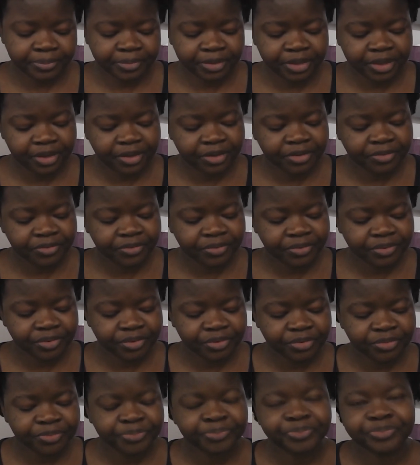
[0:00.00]
yeah,
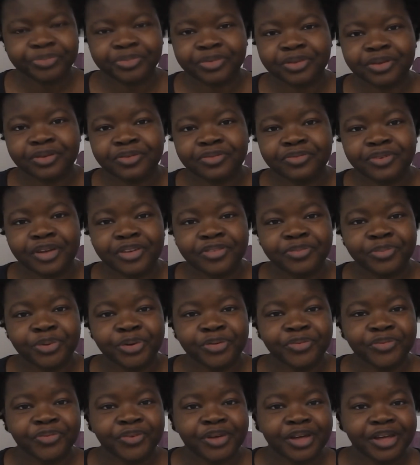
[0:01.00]
overall
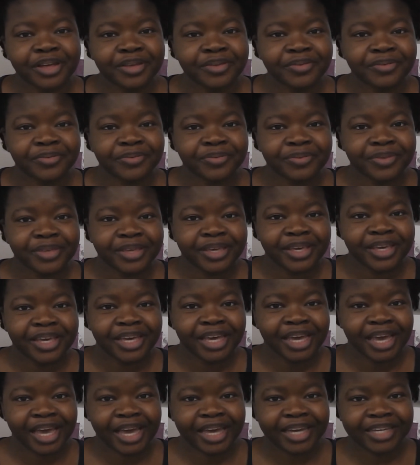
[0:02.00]
5.5,
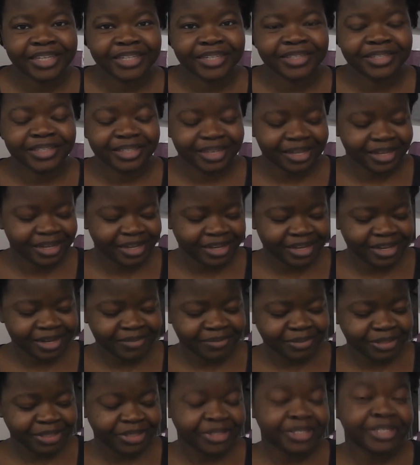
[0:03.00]
and I'm
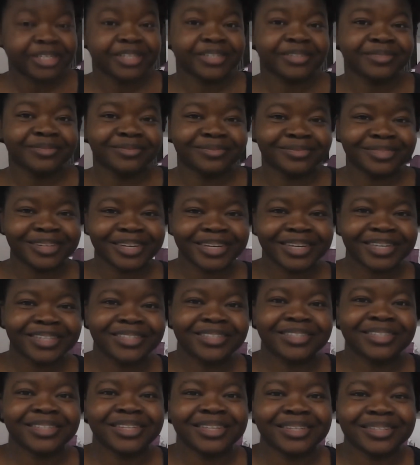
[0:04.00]
just gonna tuck
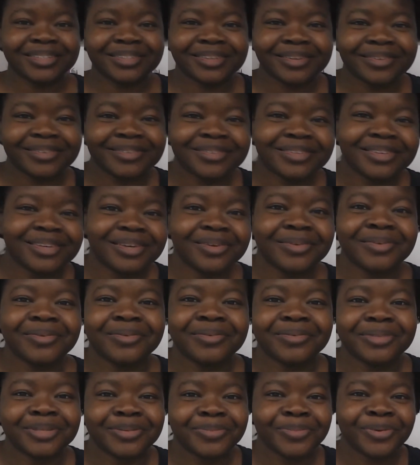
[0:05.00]
into this. So I'll see
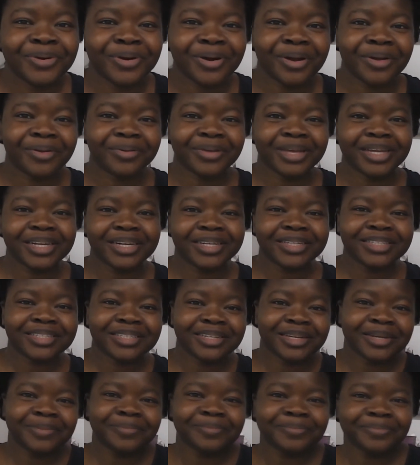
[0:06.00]
you tomorrow at
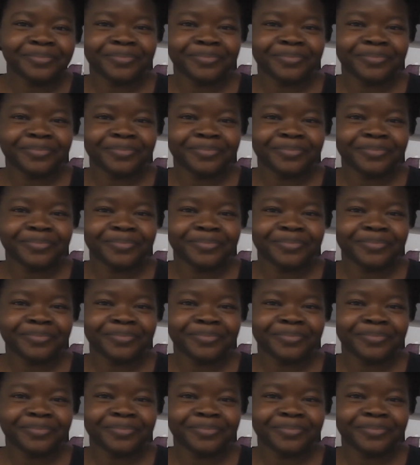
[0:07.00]
lunchtime.